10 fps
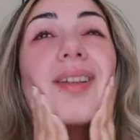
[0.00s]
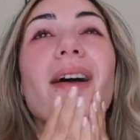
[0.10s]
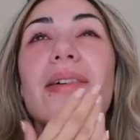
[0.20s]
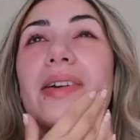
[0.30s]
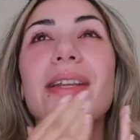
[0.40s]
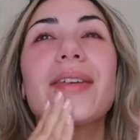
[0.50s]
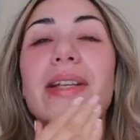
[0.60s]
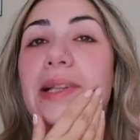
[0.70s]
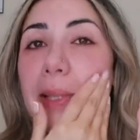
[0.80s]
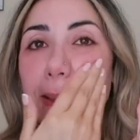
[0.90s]
I really,
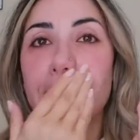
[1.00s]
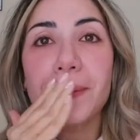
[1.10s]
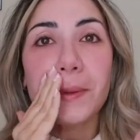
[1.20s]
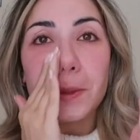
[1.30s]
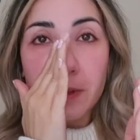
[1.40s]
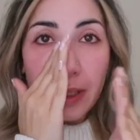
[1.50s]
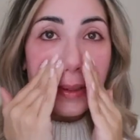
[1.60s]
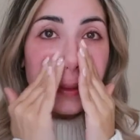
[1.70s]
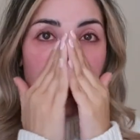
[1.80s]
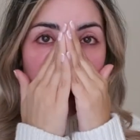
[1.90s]
really like this
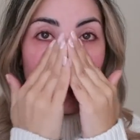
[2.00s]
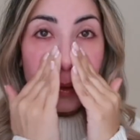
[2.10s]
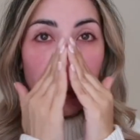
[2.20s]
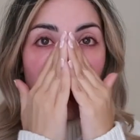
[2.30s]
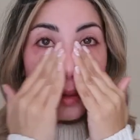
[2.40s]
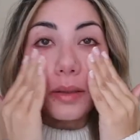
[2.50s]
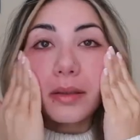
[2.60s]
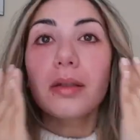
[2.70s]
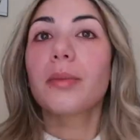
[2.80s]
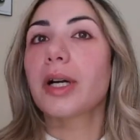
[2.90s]
moisturizer
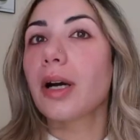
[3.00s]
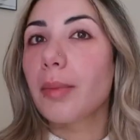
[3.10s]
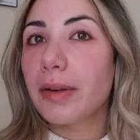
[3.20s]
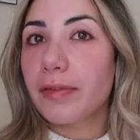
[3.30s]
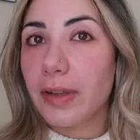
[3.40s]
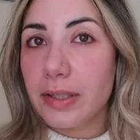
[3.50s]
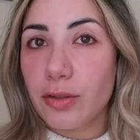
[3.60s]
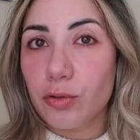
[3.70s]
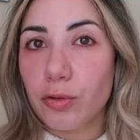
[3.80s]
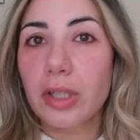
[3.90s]
oh my god my face
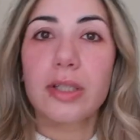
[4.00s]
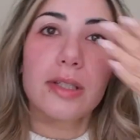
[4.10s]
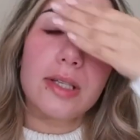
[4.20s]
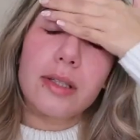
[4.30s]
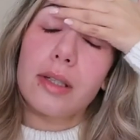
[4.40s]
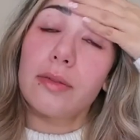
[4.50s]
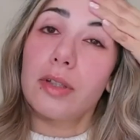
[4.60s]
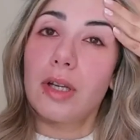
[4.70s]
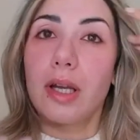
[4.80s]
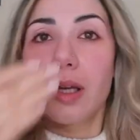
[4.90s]
is really sensitive
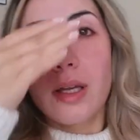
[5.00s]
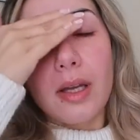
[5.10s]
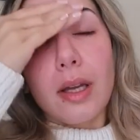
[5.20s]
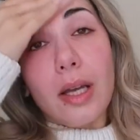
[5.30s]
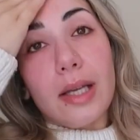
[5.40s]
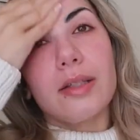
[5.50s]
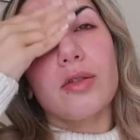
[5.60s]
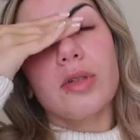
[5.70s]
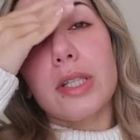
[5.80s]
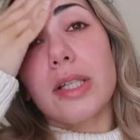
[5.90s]
today as
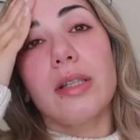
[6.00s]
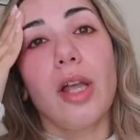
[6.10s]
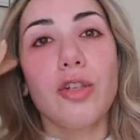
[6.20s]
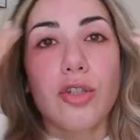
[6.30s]
soon as i touch